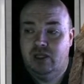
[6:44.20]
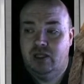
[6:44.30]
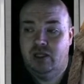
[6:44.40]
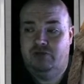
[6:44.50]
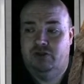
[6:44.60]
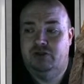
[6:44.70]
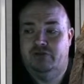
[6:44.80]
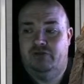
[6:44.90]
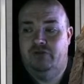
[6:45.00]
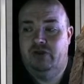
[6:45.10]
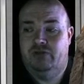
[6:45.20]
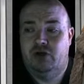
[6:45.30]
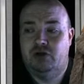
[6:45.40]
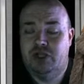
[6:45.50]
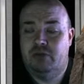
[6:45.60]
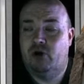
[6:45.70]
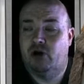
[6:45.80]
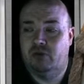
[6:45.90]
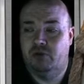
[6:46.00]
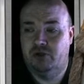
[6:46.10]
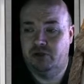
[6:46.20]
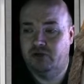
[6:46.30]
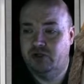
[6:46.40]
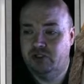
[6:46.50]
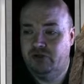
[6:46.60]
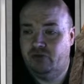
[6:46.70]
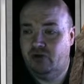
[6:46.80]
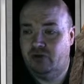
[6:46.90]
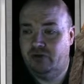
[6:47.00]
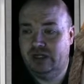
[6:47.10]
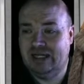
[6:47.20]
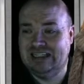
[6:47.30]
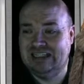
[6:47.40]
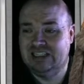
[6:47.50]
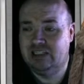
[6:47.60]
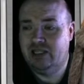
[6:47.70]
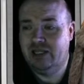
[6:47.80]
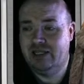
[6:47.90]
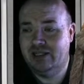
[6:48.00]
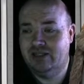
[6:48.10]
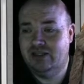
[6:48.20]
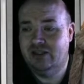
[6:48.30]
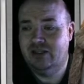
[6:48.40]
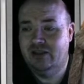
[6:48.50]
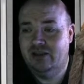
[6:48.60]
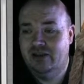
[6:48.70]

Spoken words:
If there's a Parker Brothers version of Frogger that I dislike, it's the